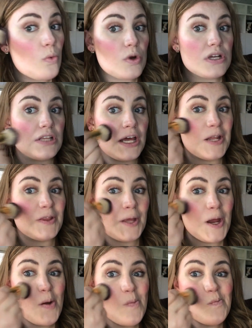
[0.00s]
work that in
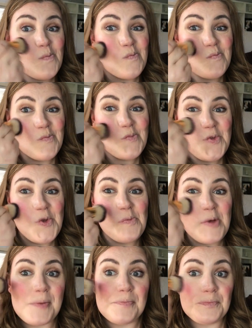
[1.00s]
there a little
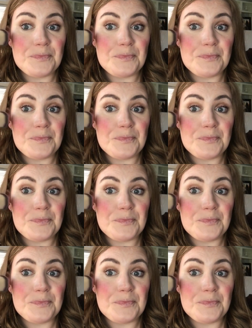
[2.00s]
bit.